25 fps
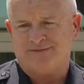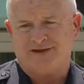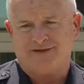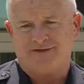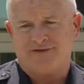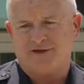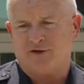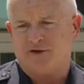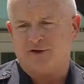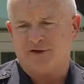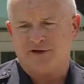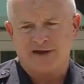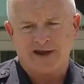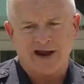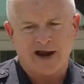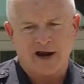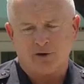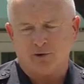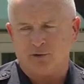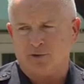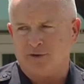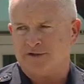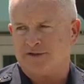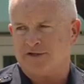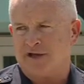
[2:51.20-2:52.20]
they could
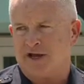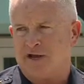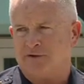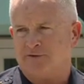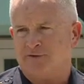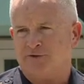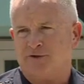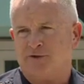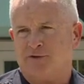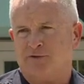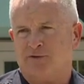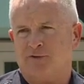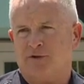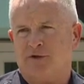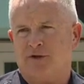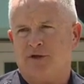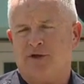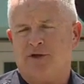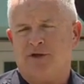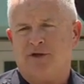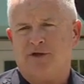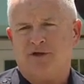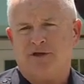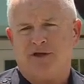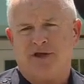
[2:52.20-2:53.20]
narrow it down to.
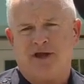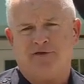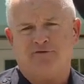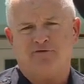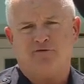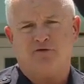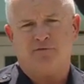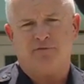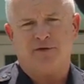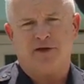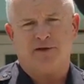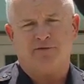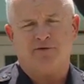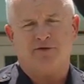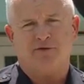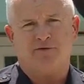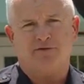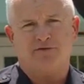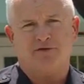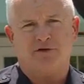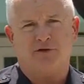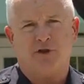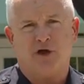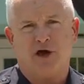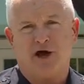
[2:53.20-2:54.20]
You have to remember there
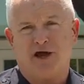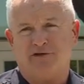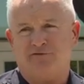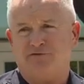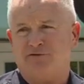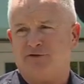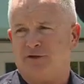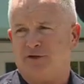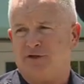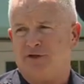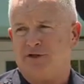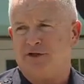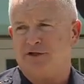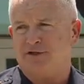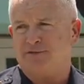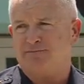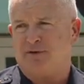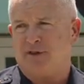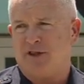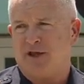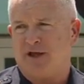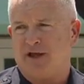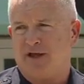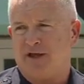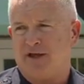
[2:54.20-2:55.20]
was a lot of little kids
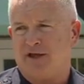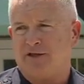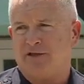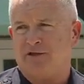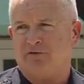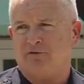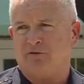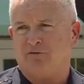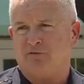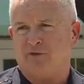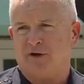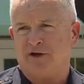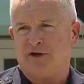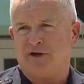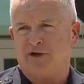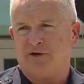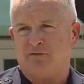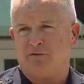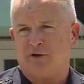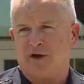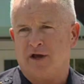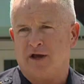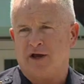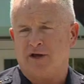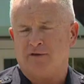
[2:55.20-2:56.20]
playing. They were running
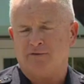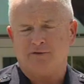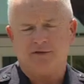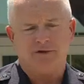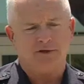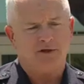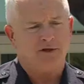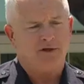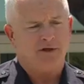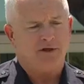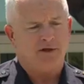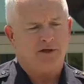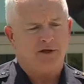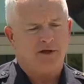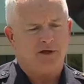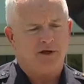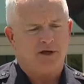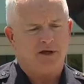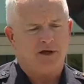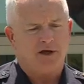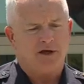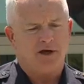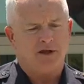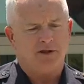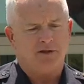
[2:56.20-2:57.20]
around.
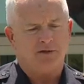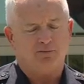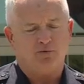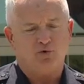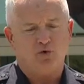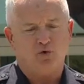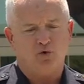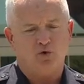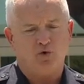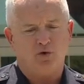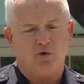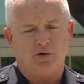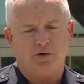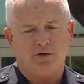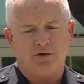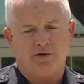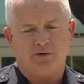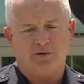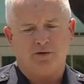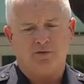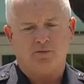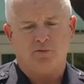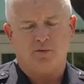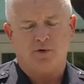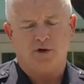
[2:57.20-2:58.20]
The pool
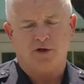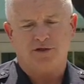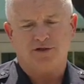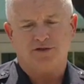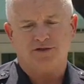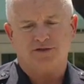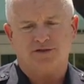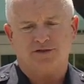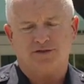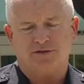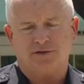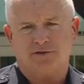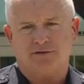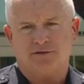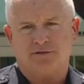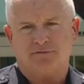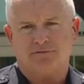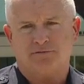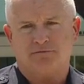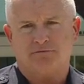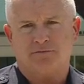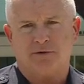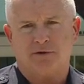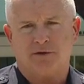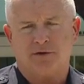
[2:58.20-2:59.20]
was
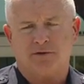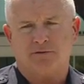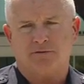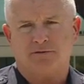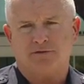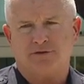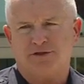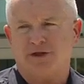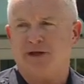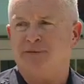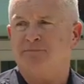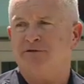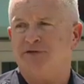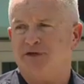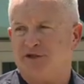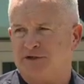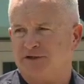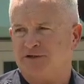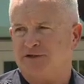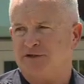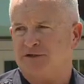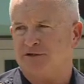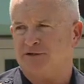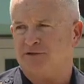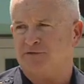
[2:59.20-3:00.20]
some
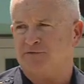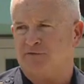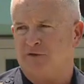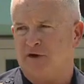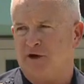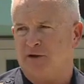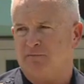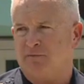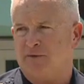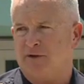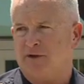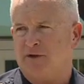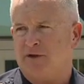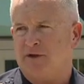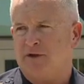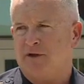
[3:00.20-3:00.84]
distance from